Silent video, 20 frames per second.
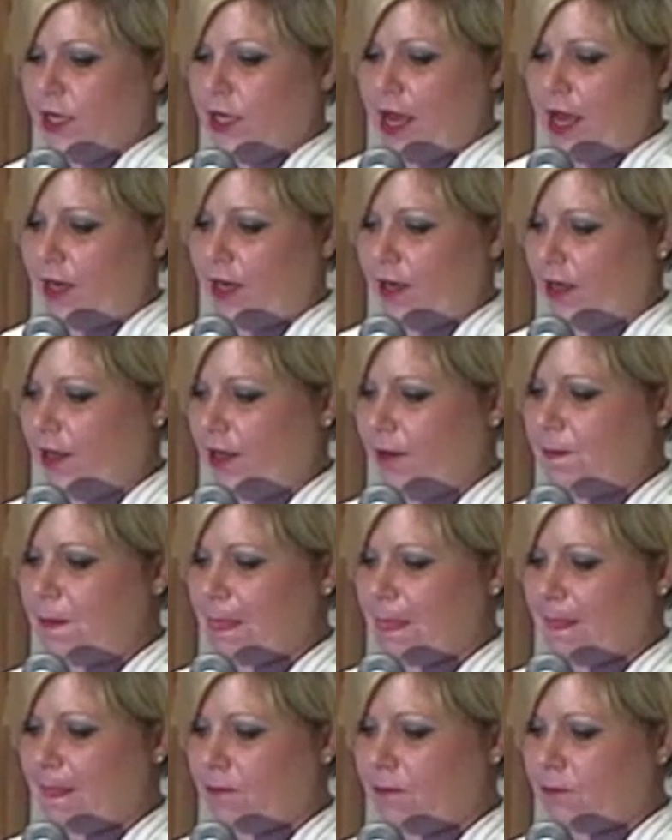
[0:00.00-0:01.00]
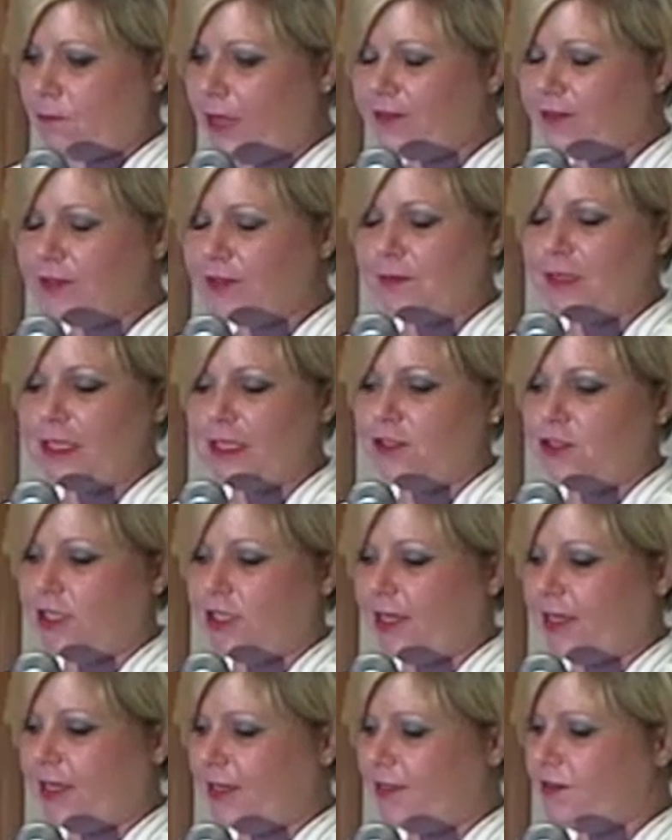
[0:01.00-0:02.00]
And we have something in
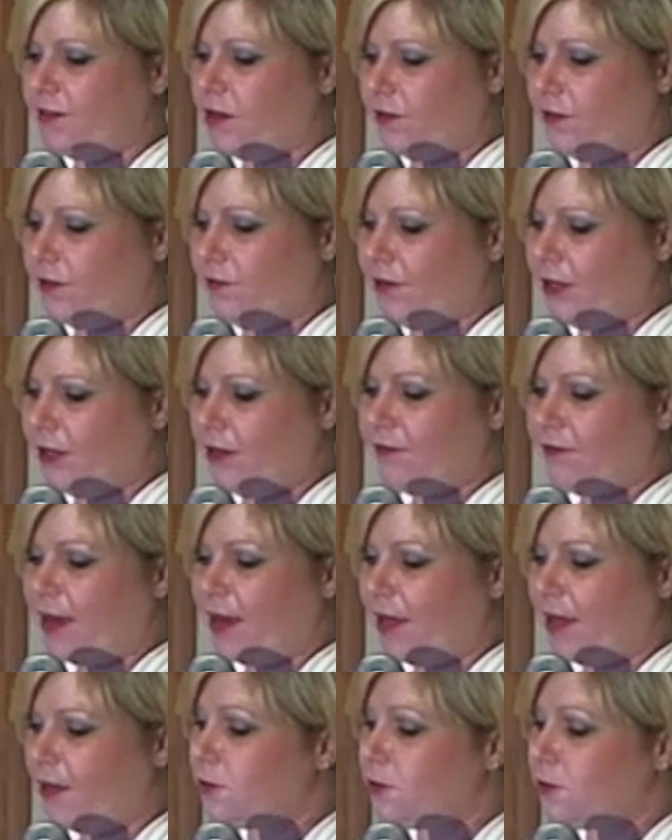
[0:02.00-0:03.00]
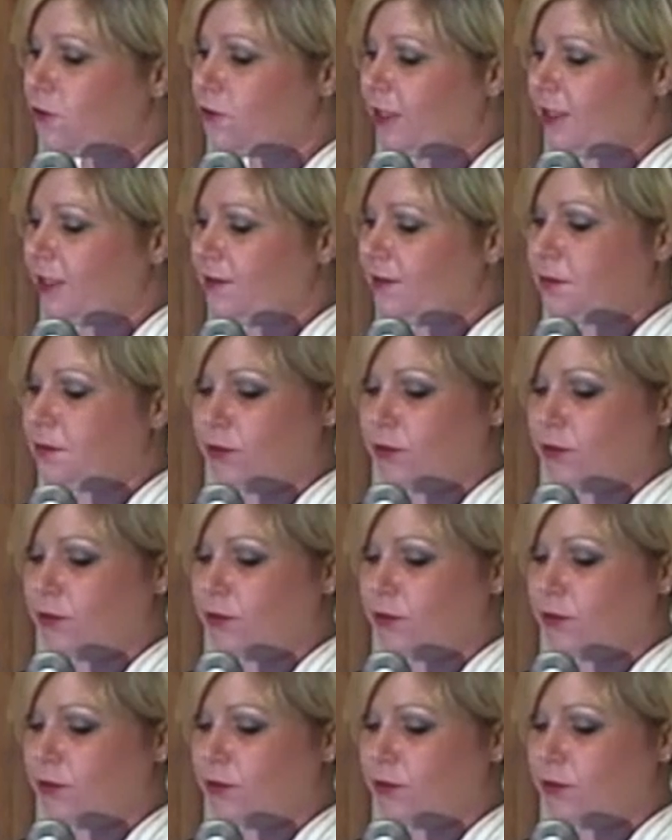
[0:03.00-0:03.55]
GIS called verifiable, traceable, and